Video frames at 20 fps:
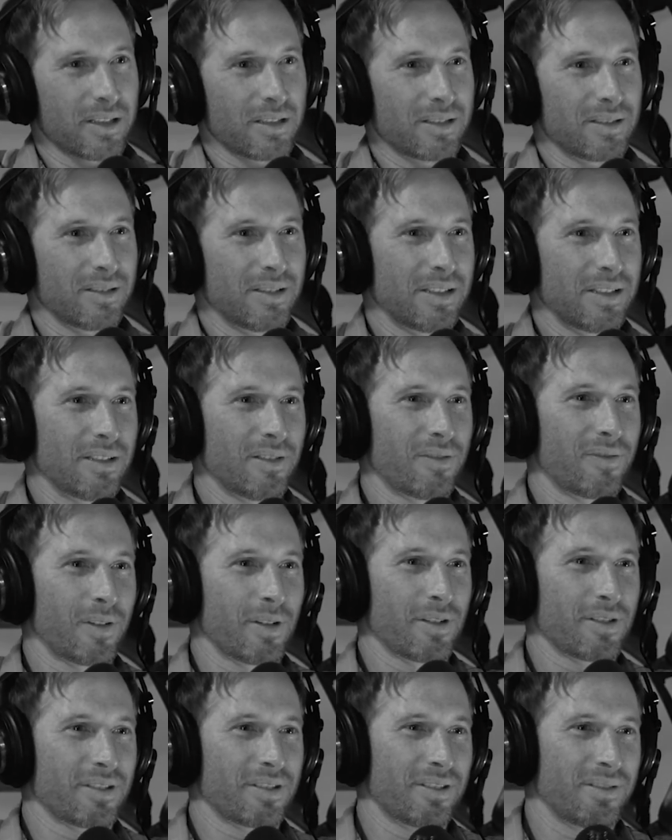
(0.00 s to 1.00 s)
Like in the
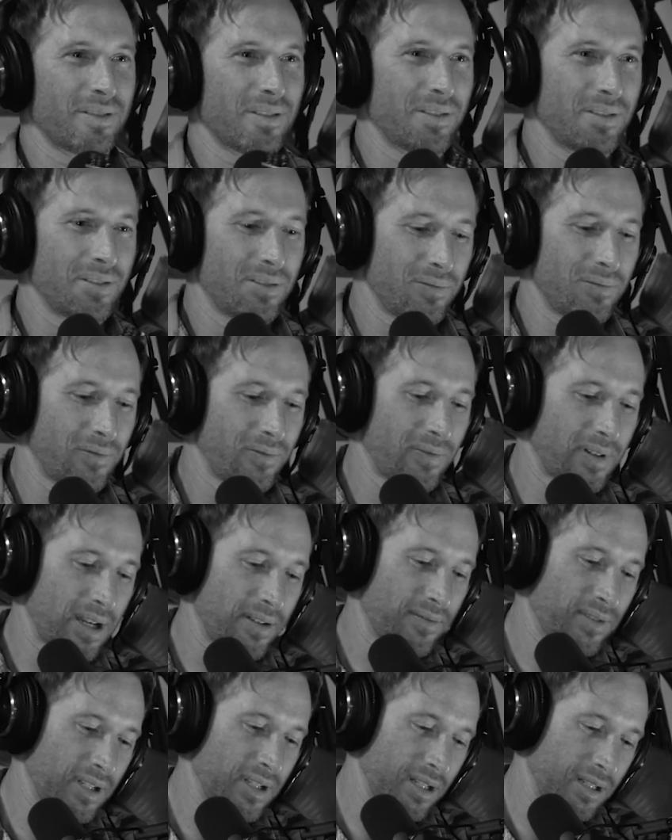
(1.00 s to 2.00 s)
first
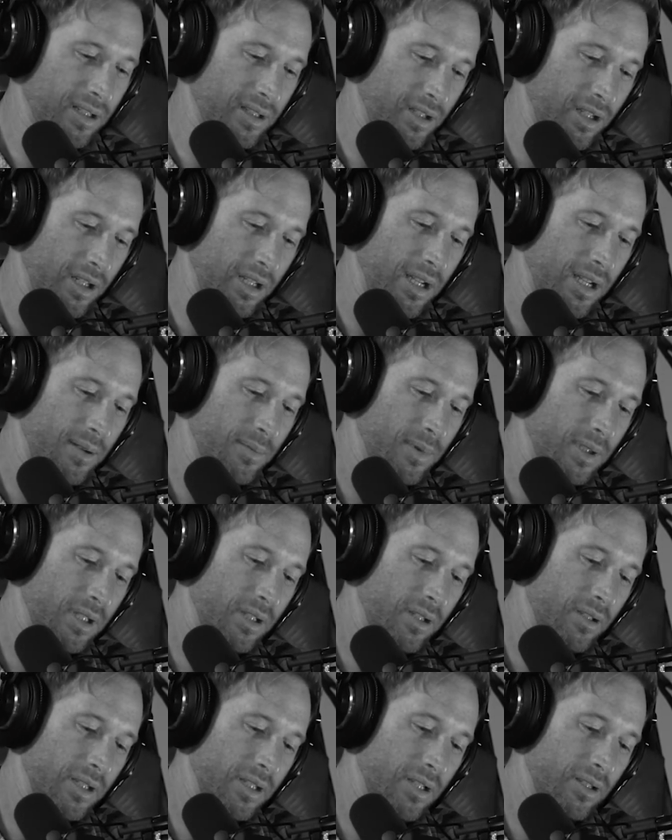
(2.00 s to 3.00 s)
5 seconds she came in
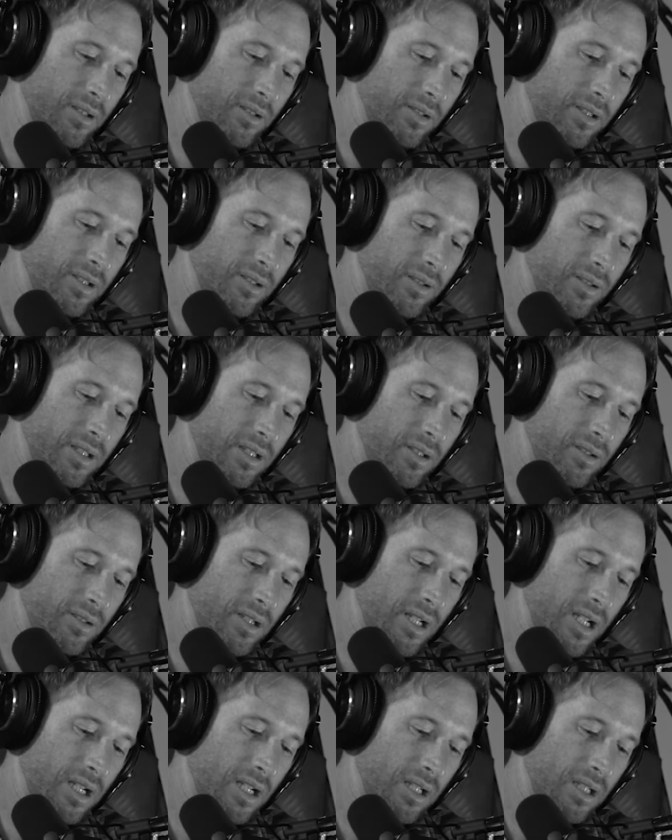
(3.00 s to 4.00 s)
here the other
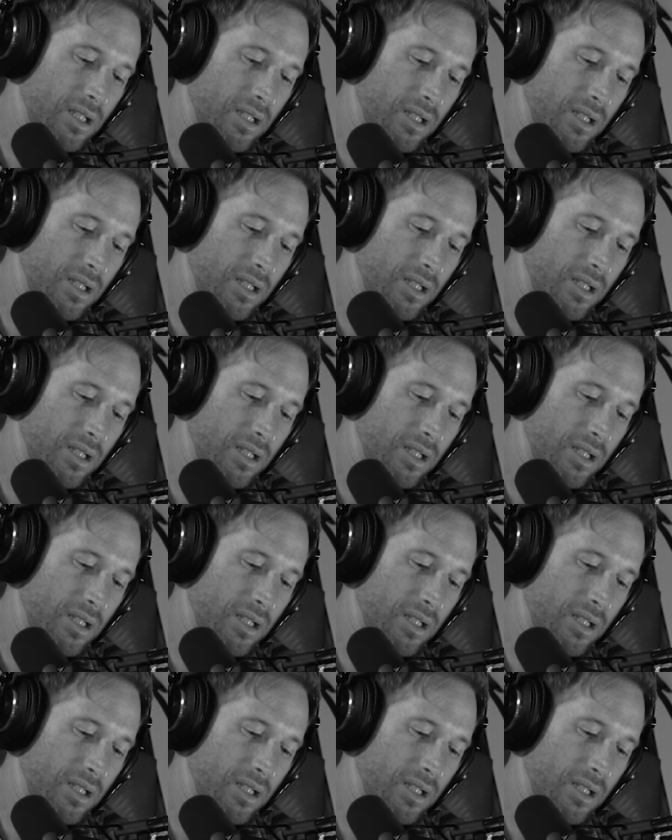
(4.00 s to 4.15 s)
day.